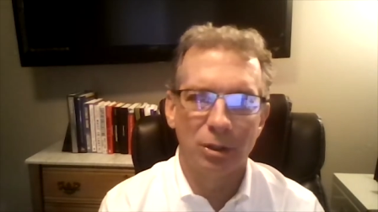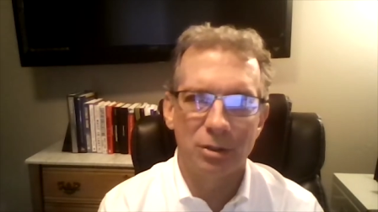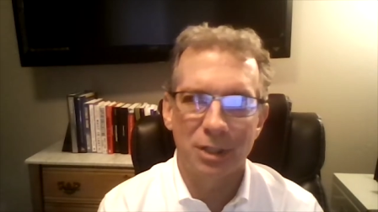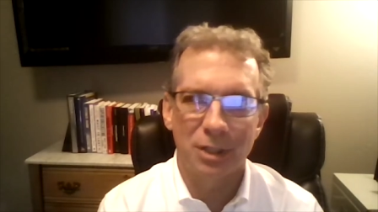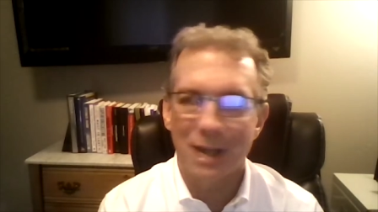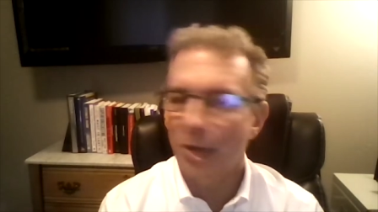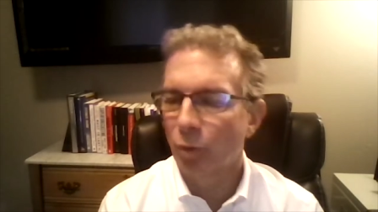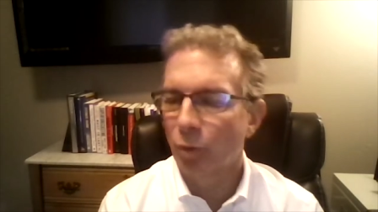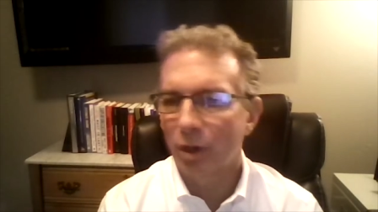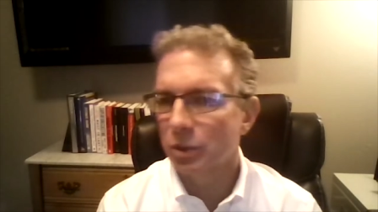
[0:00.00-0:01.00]
did not
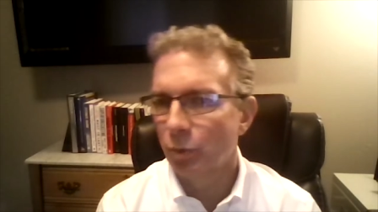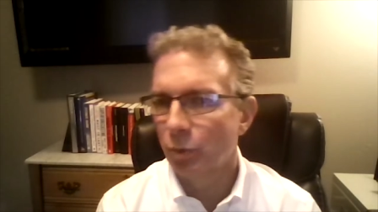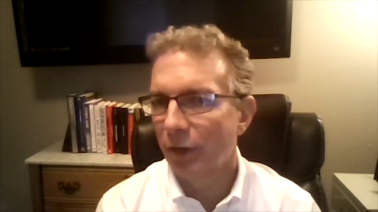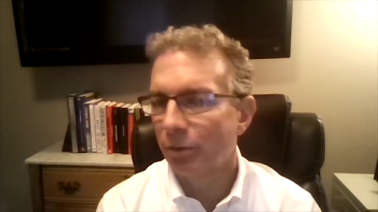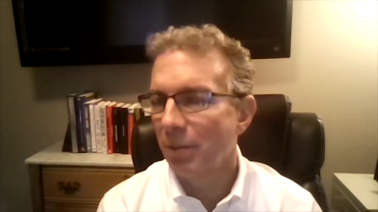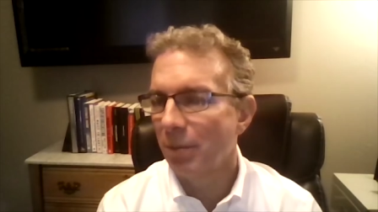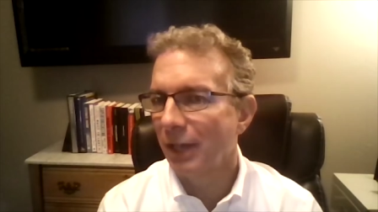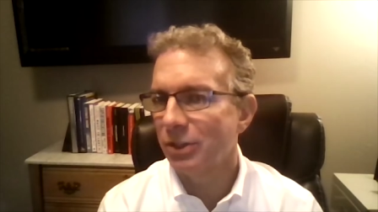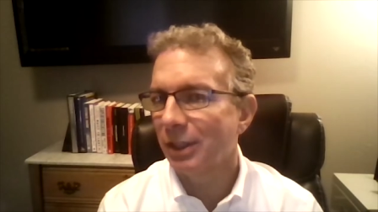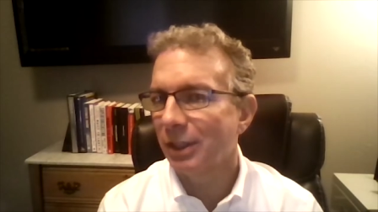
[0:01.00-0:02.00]
work as well for
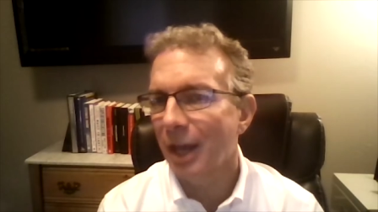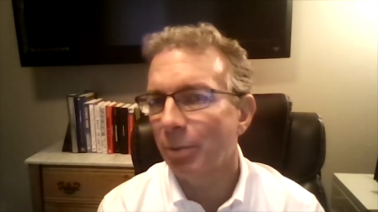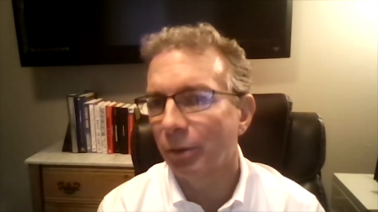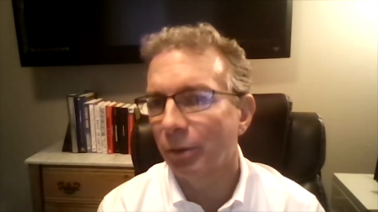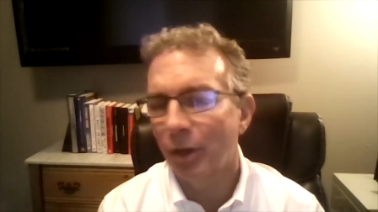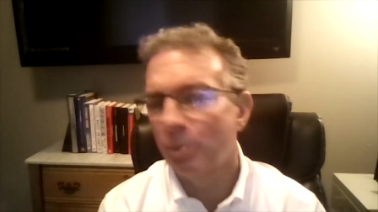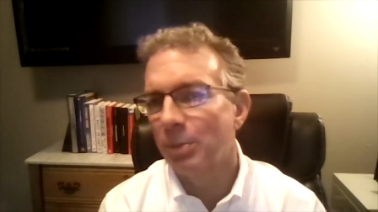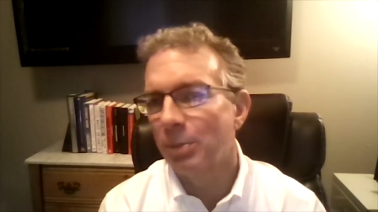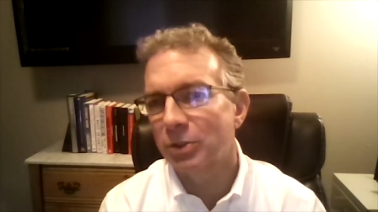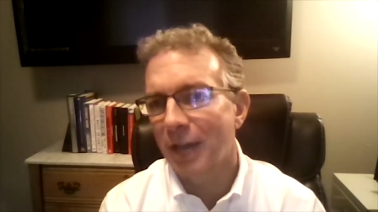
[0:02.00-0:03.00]
managing capital, other
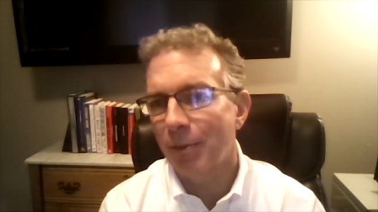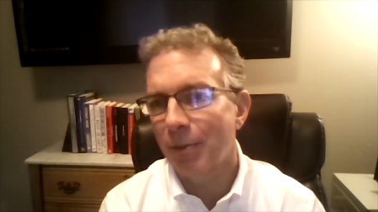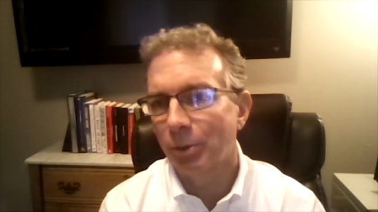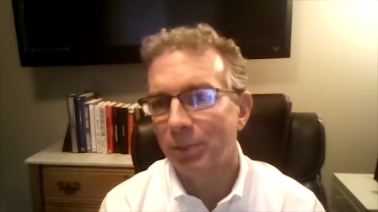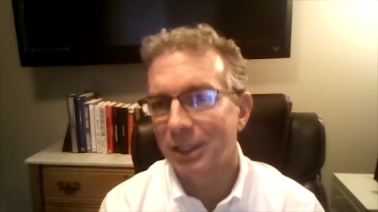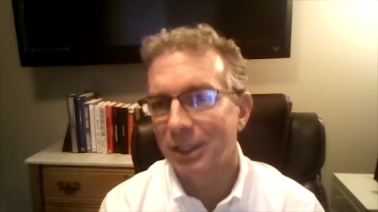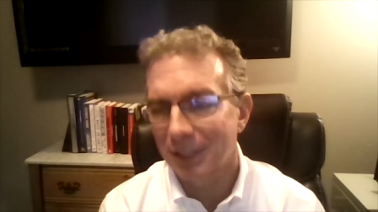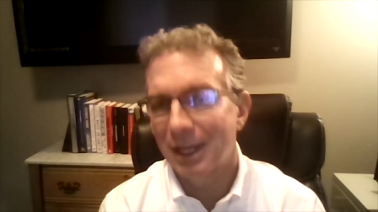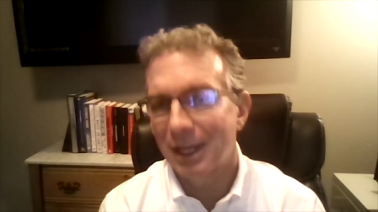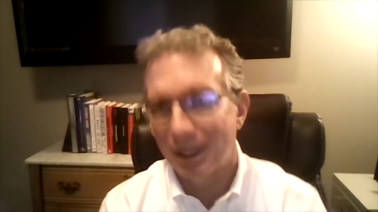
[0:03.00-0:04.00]
people's capital, because I
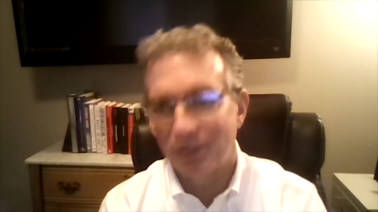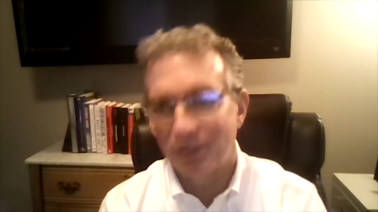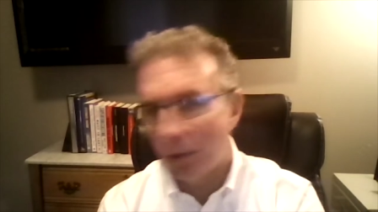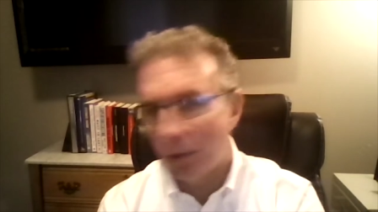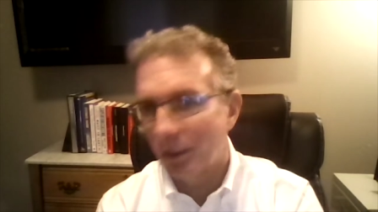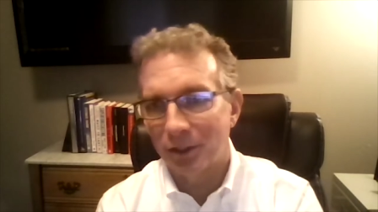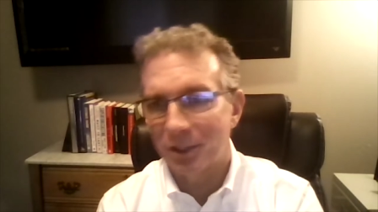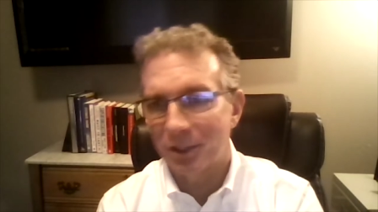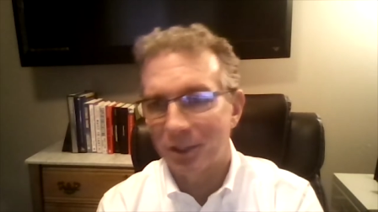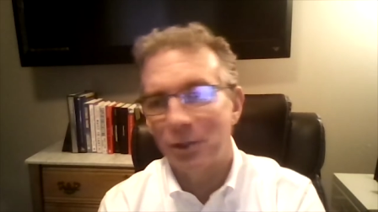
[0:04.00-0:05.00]
got into the hole I just
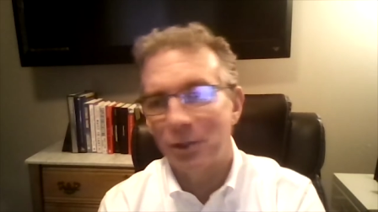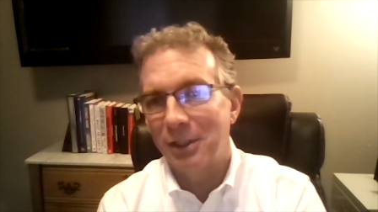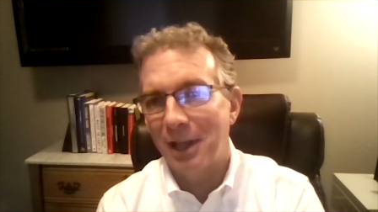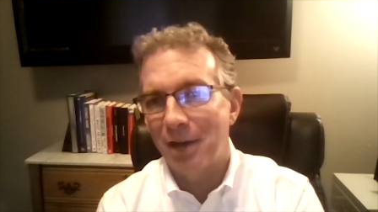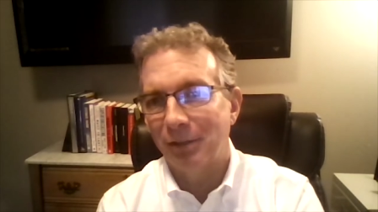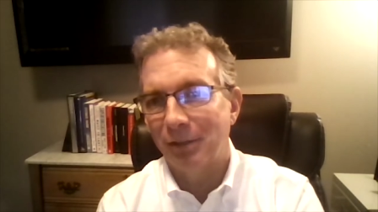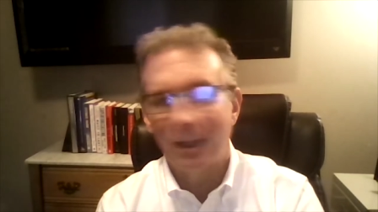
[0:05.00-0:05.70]
said. I couldn't get out.